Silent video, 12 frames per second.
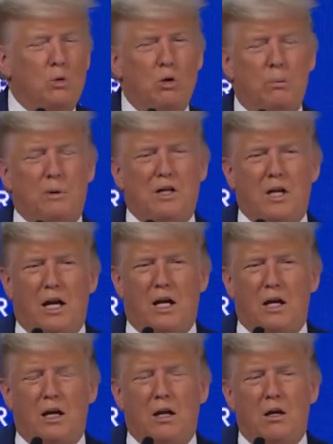So we'll be
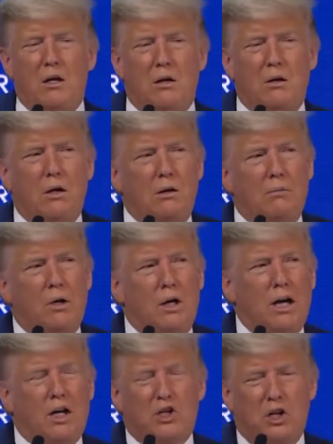taking
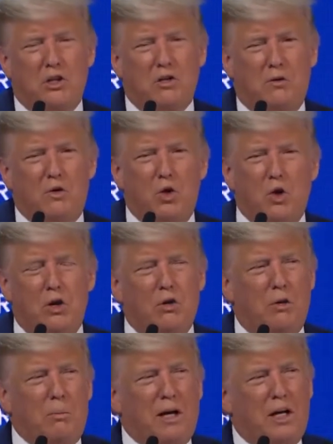in excess of
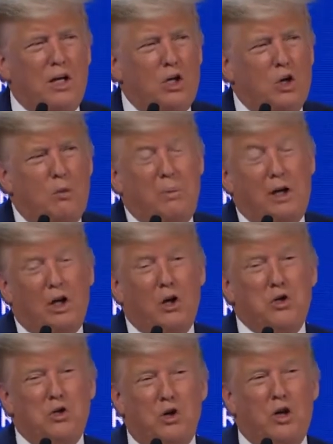200 billion, could be
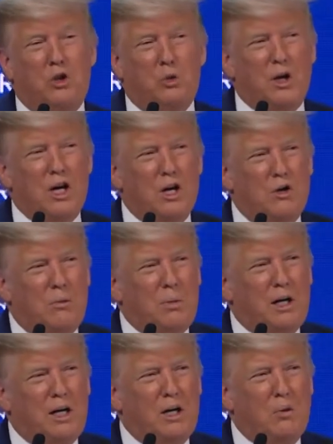closer to
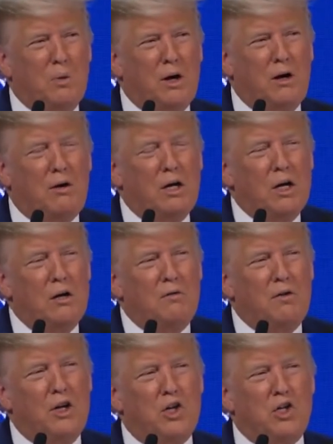300 billion when it
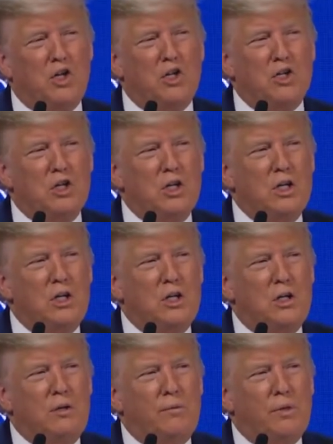finishes.
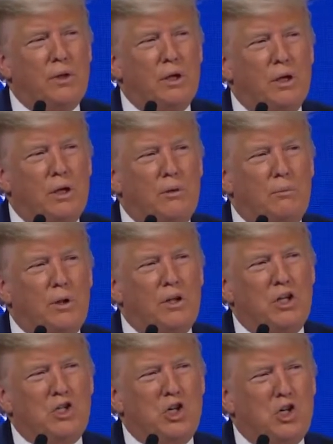
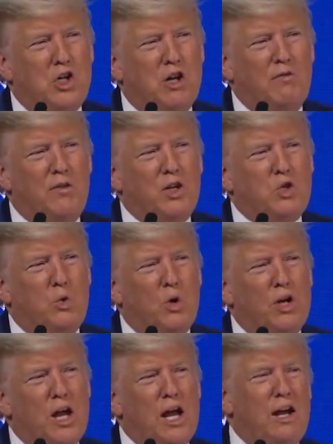But these achievements
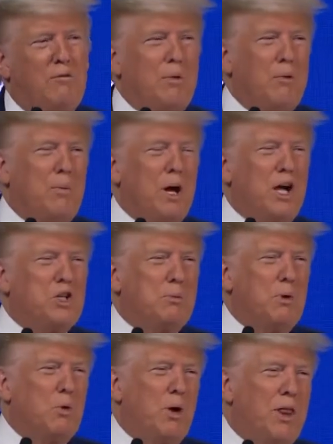would not have been
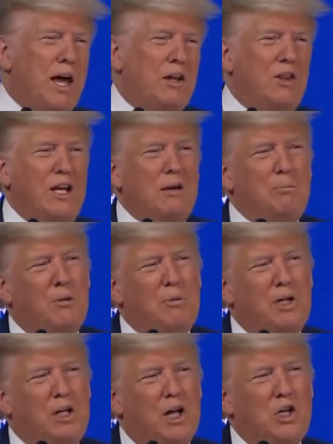possible without the
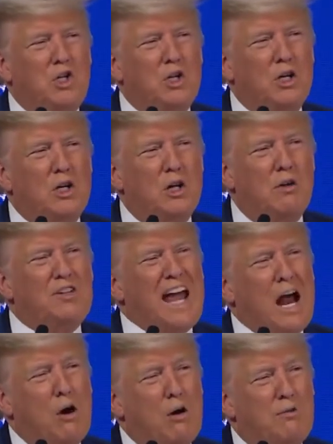implementation of
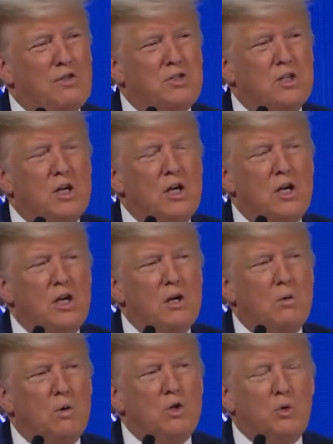tariffs,
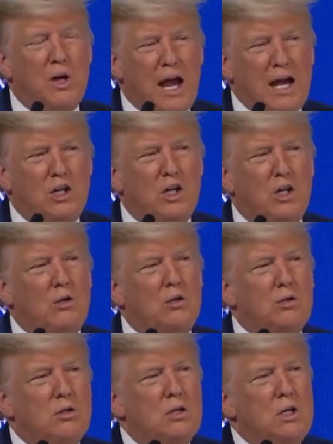which we had to
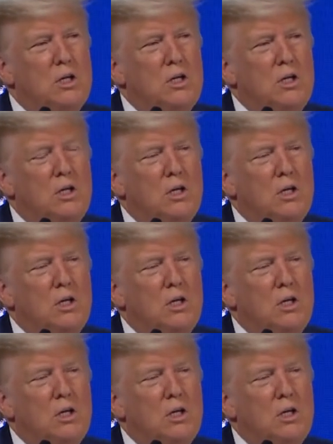use,